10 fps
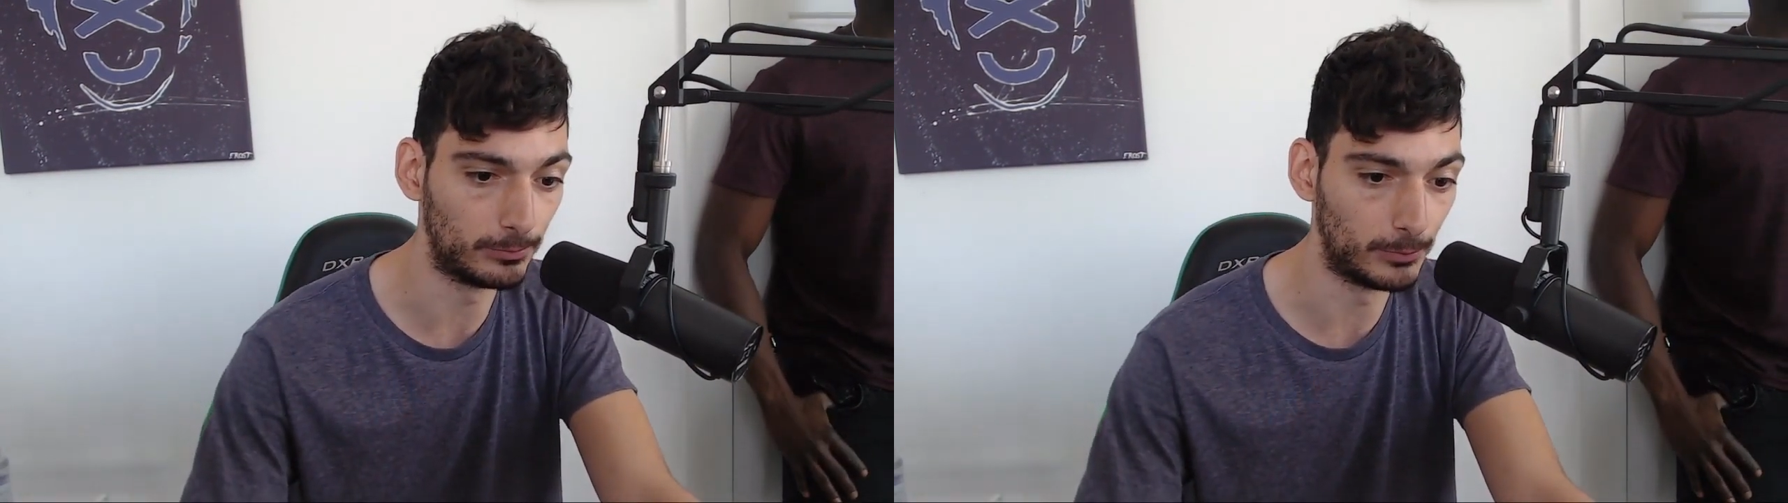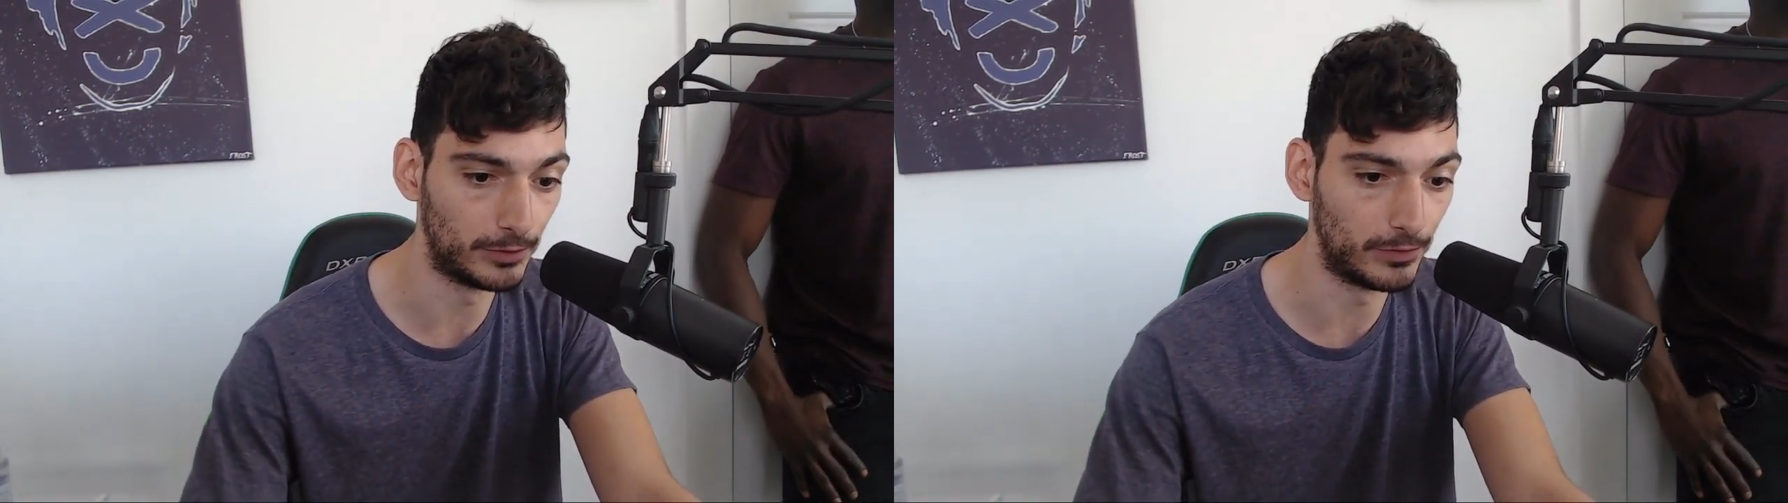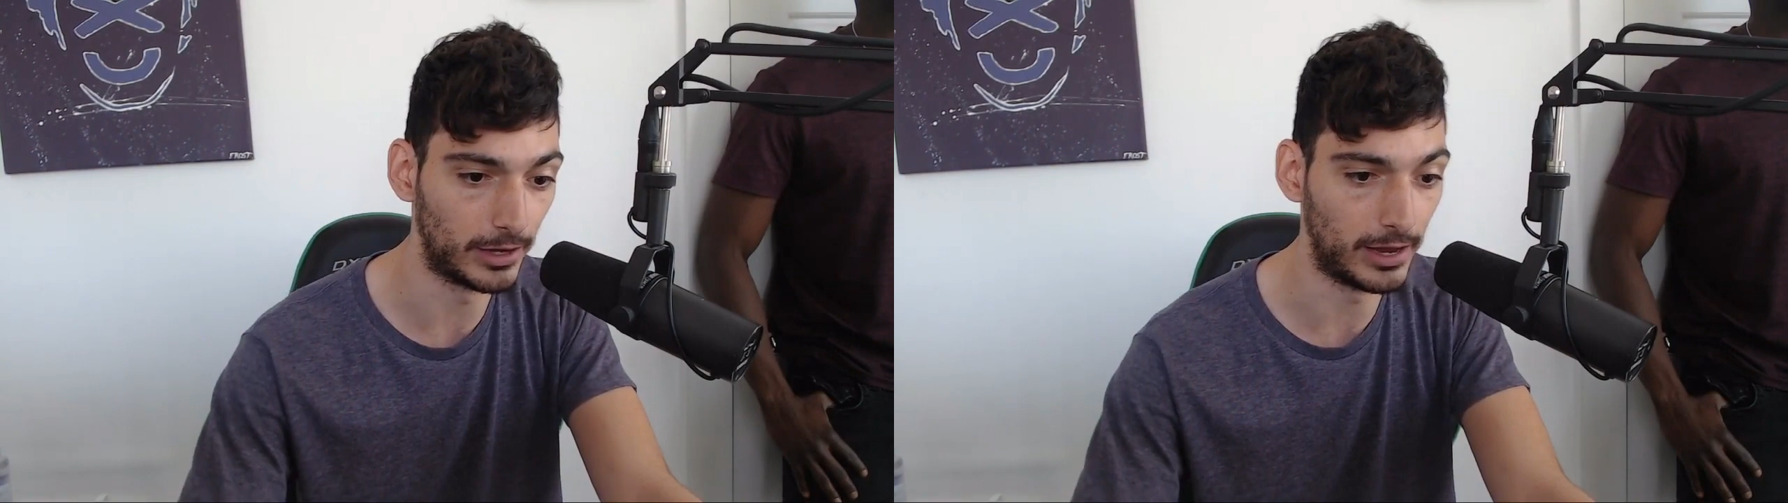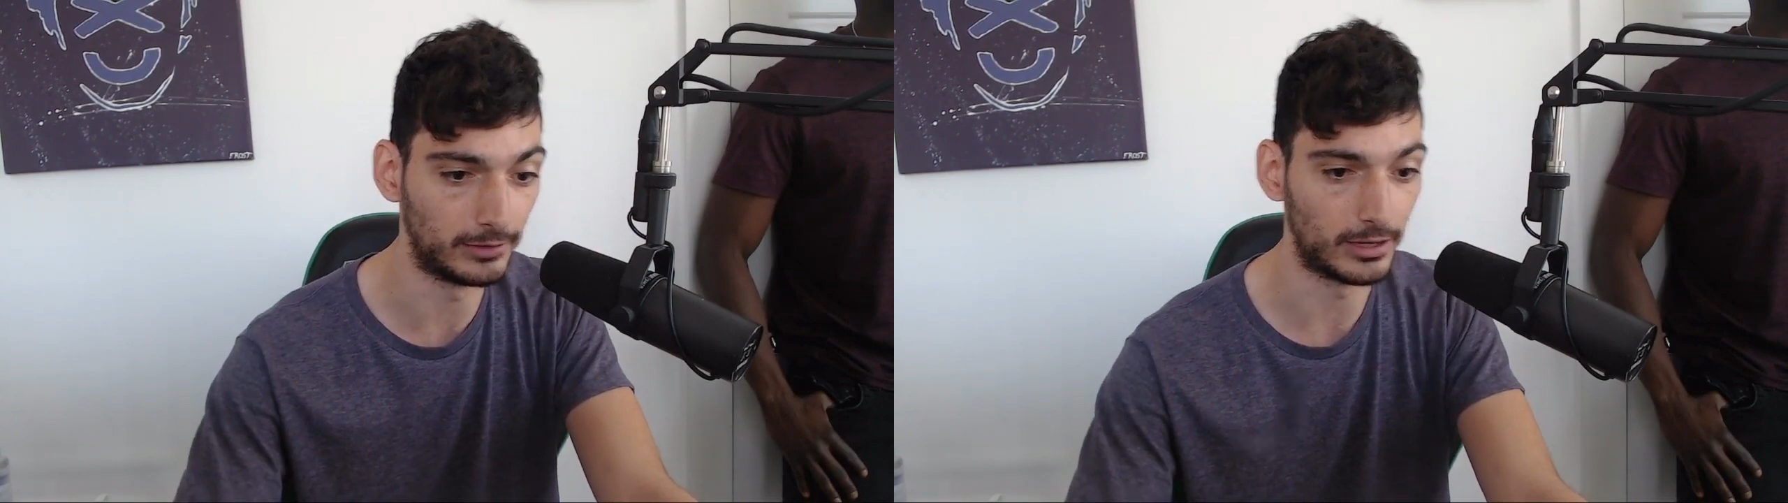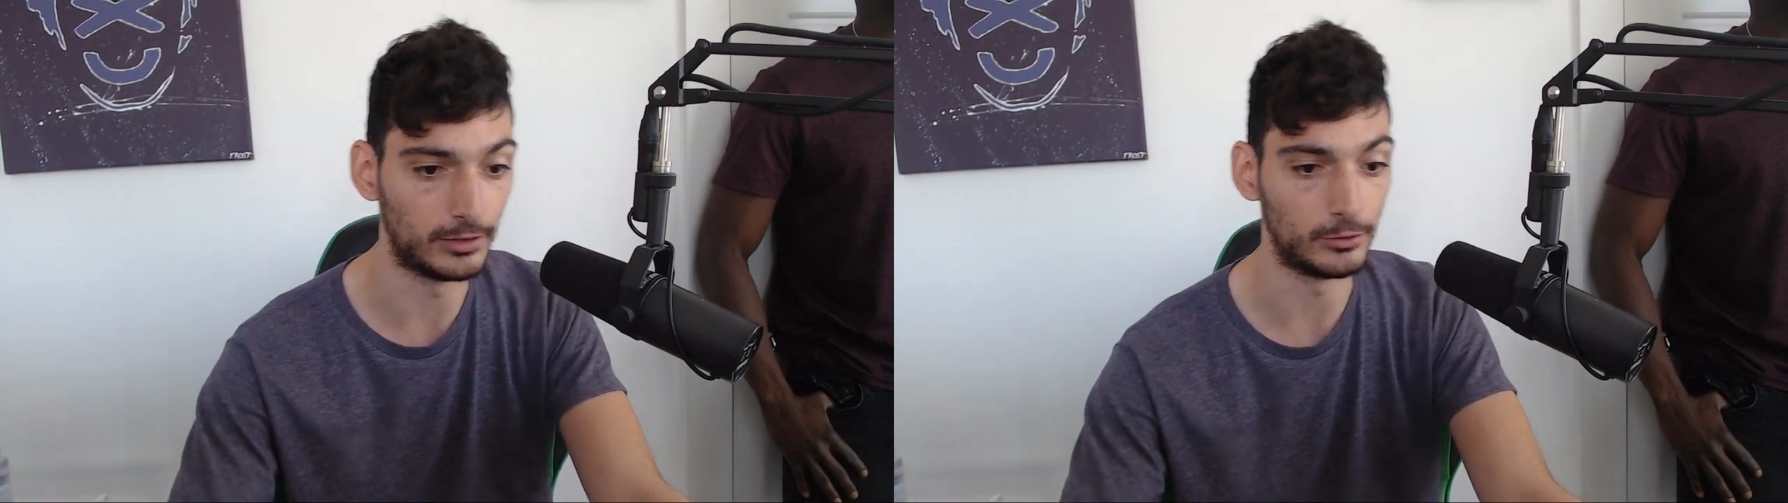Motherfucking
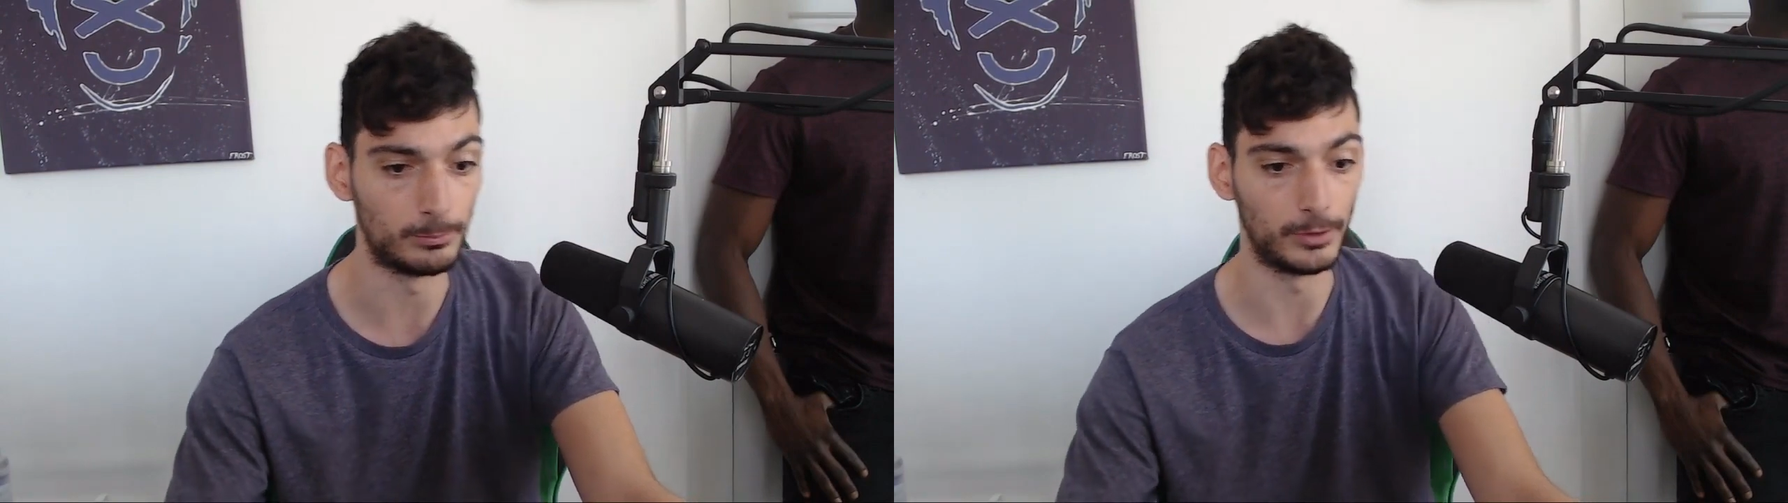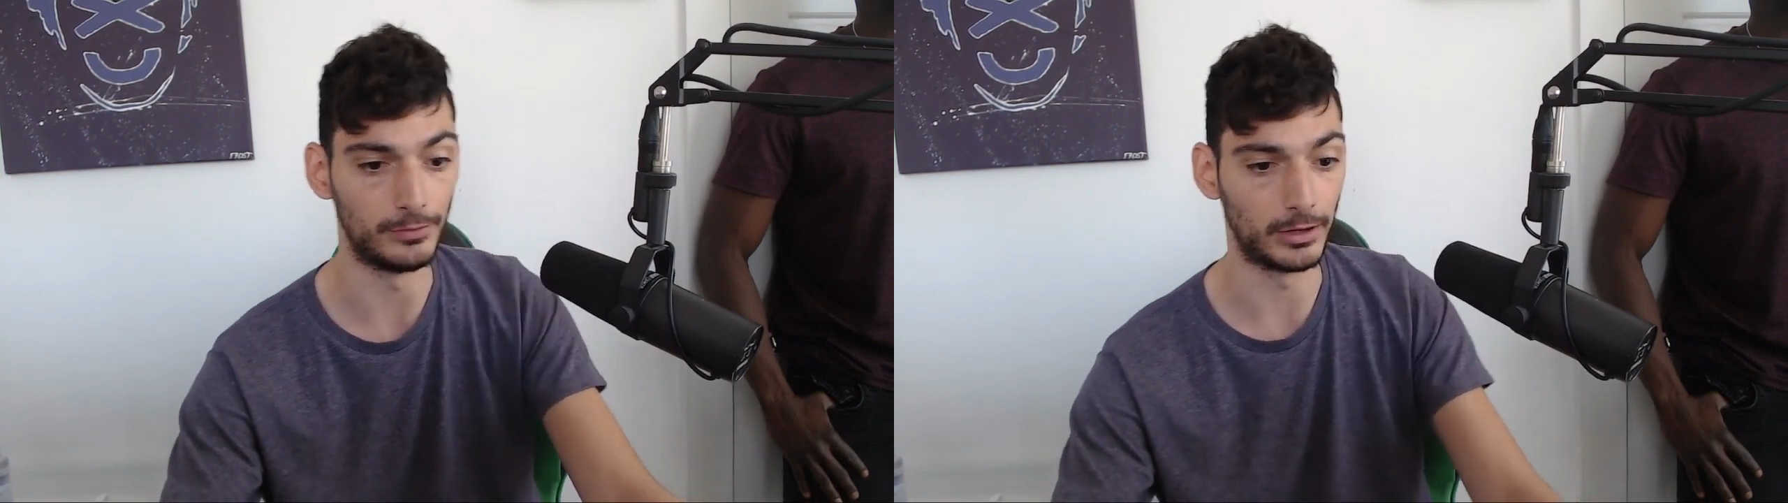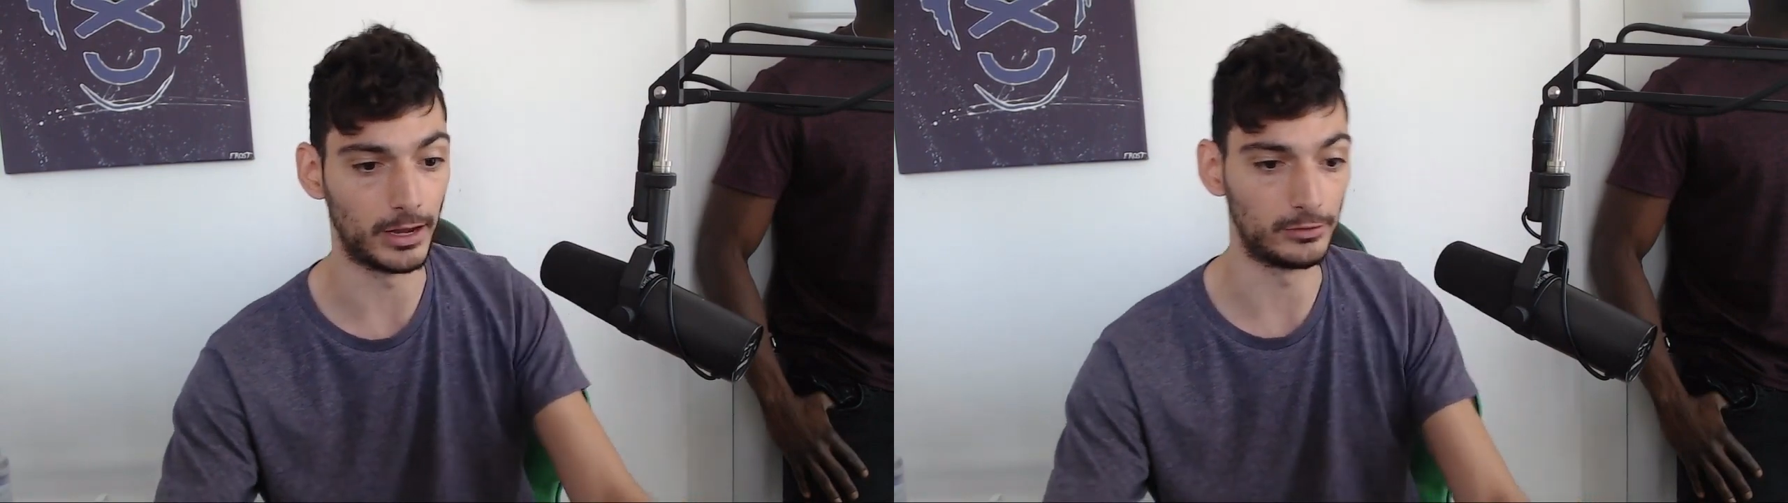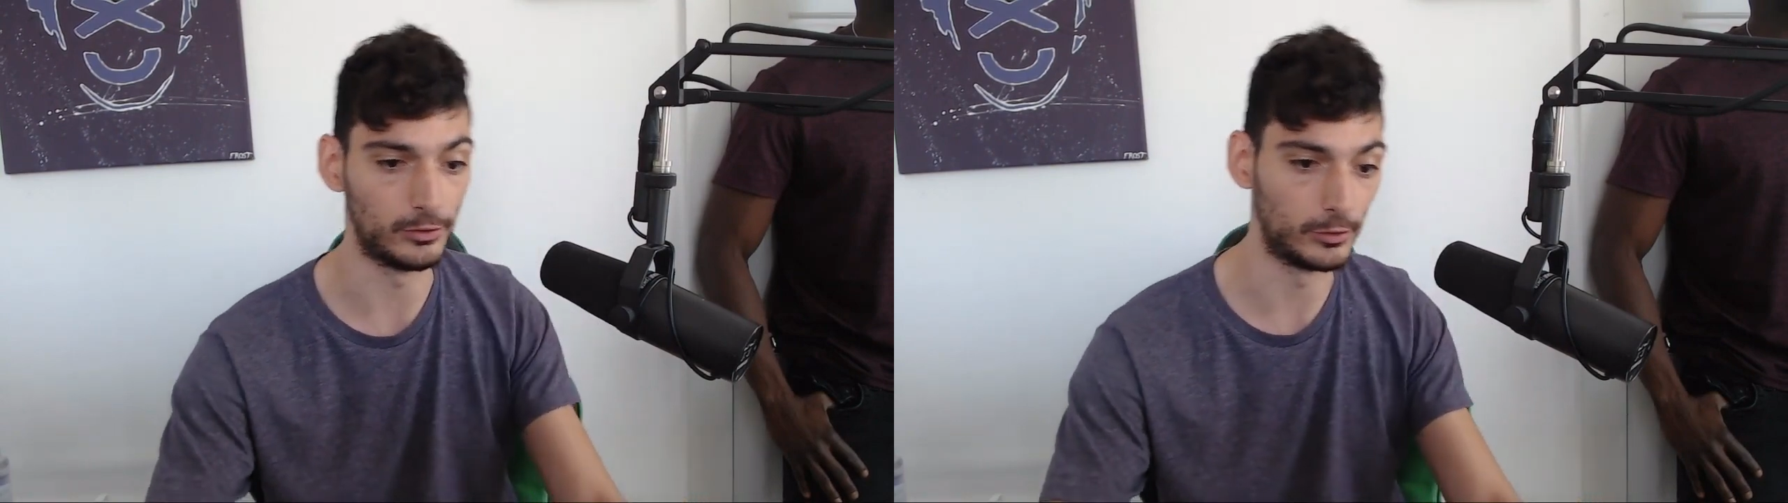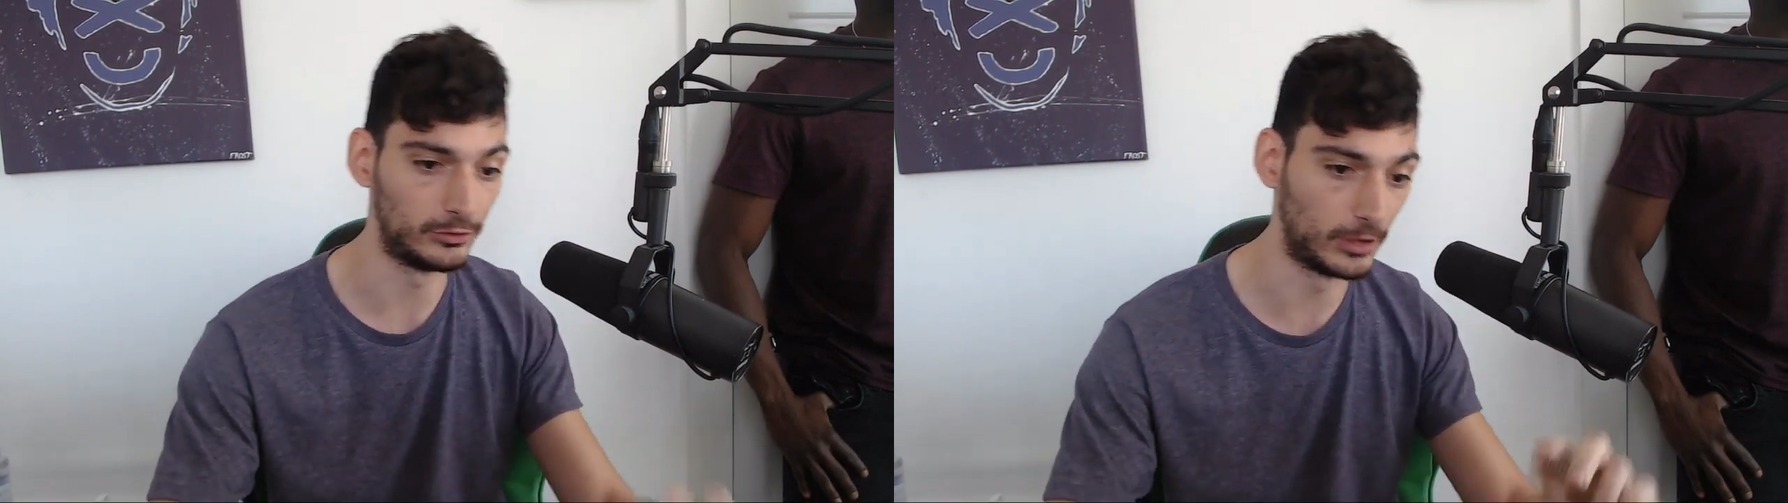ass. How you motherfucking ass
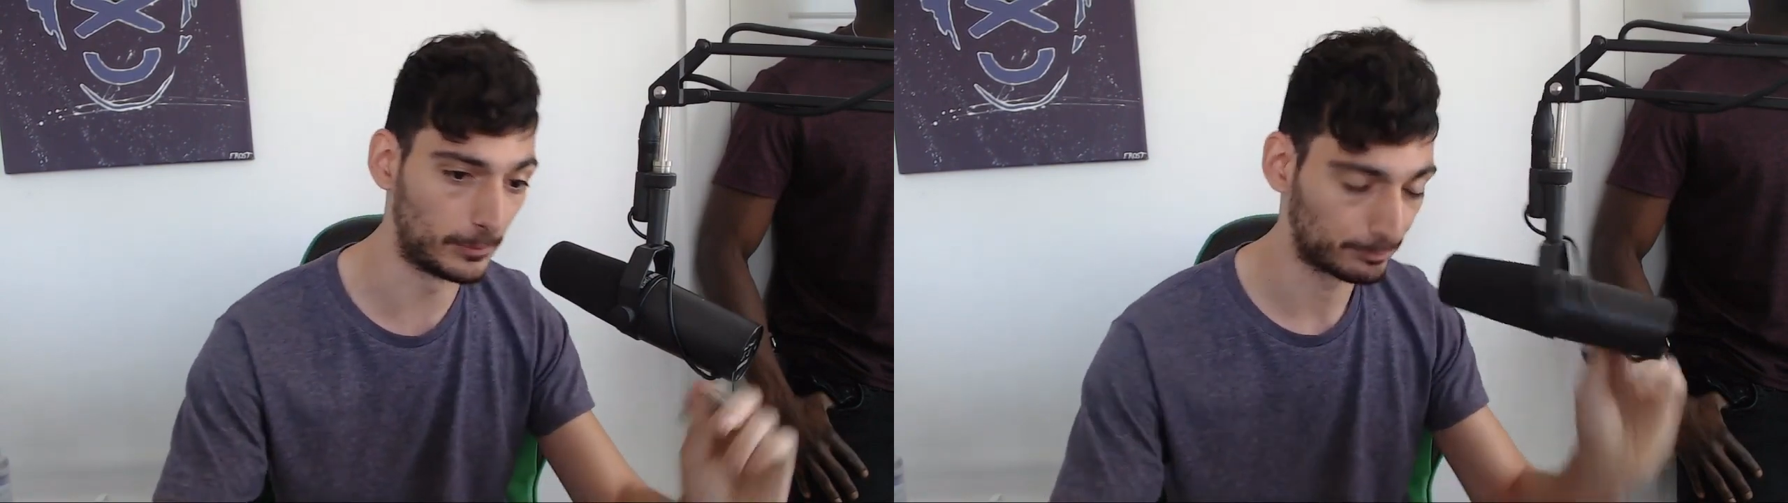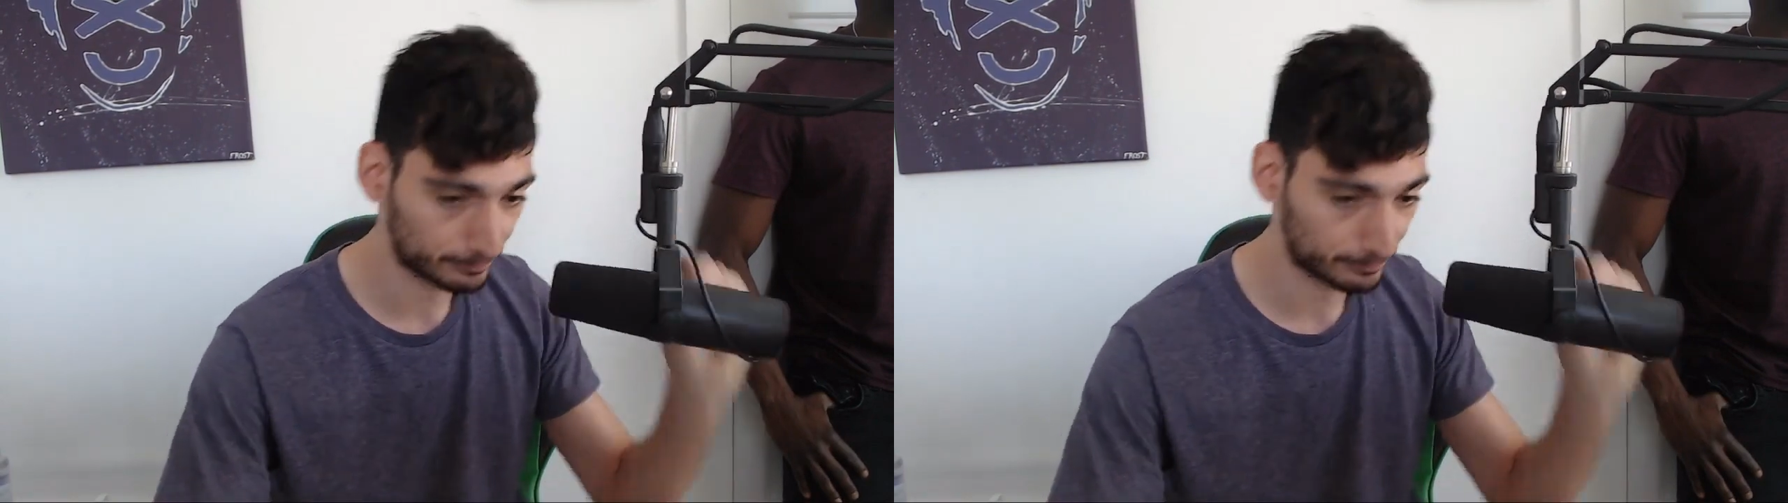doing? So